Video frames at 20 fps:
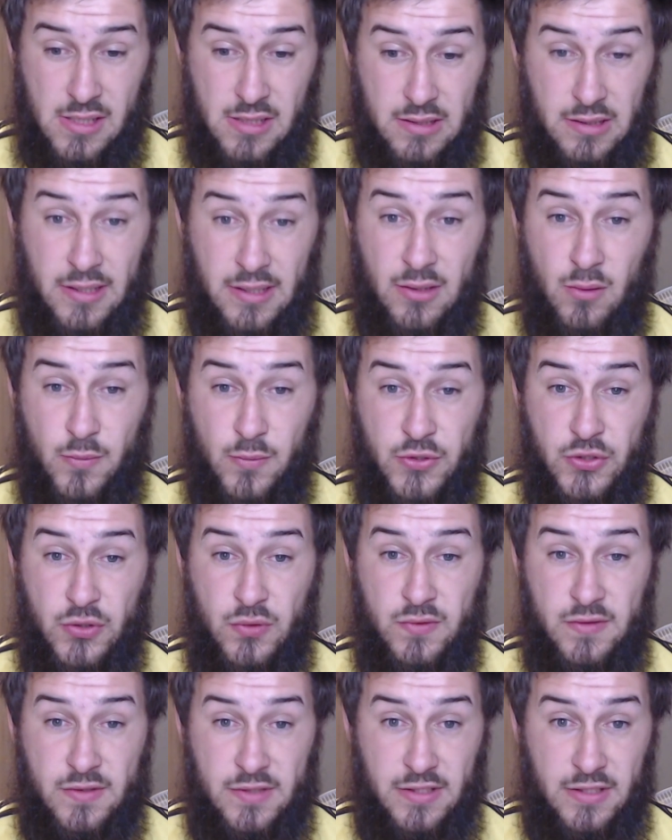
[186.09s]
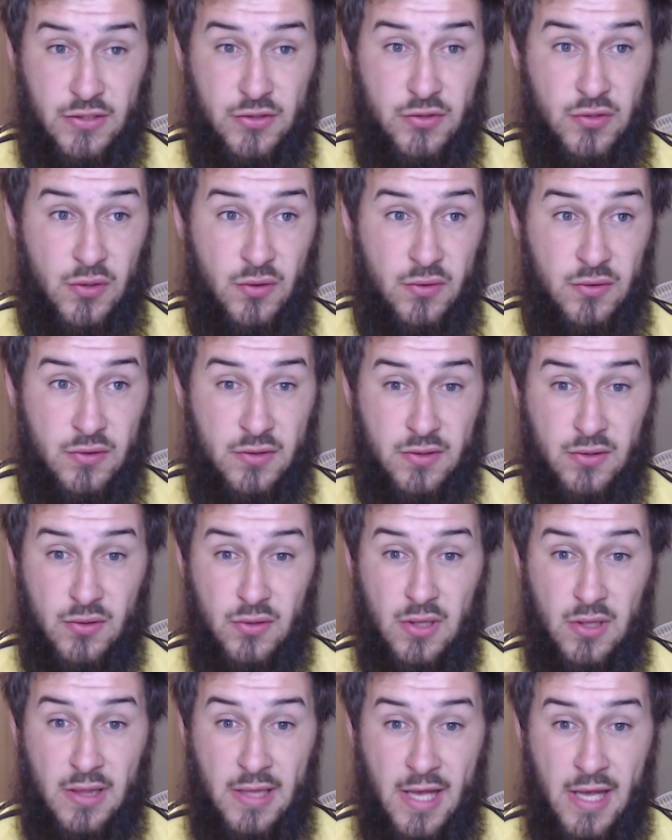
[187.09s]
land opportunity could turn to
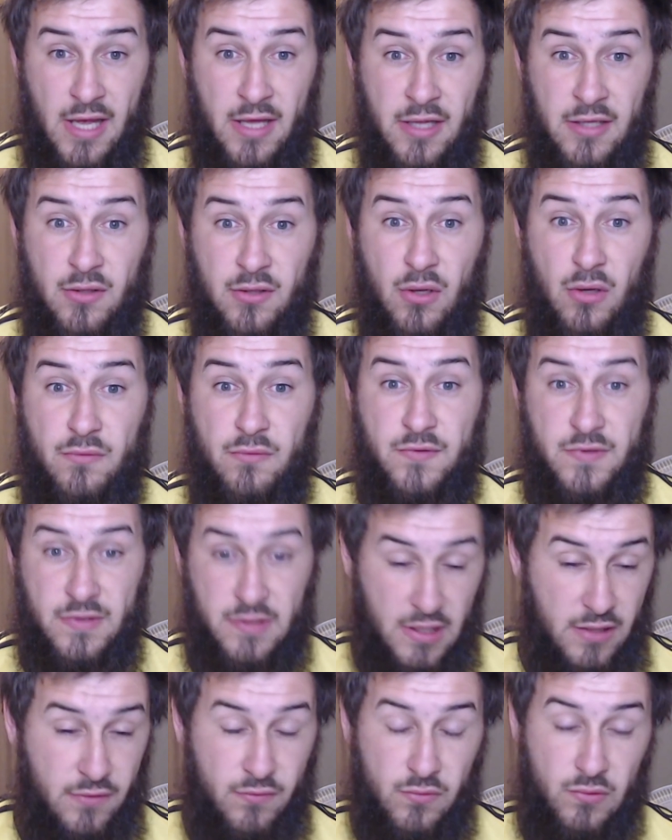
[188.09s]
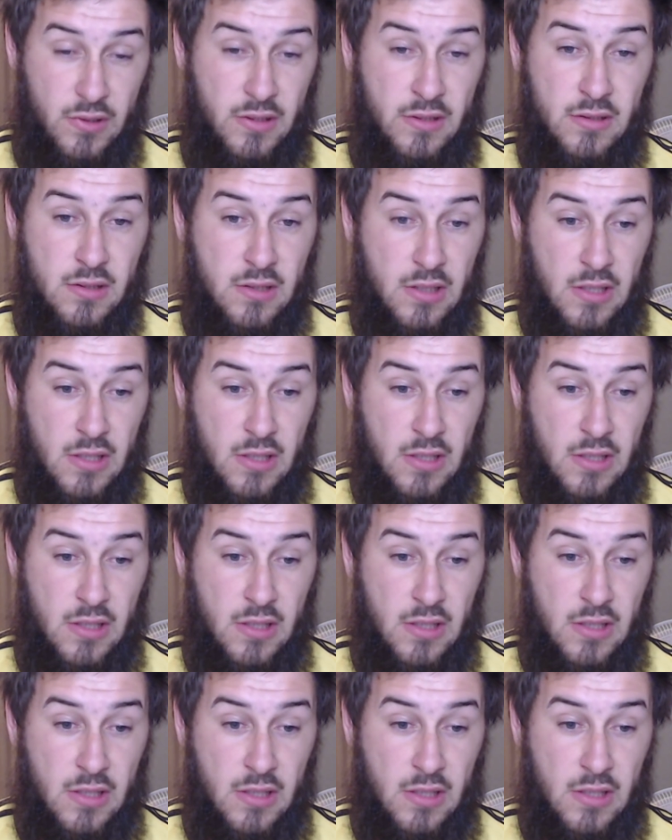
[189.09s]
the land of slavery.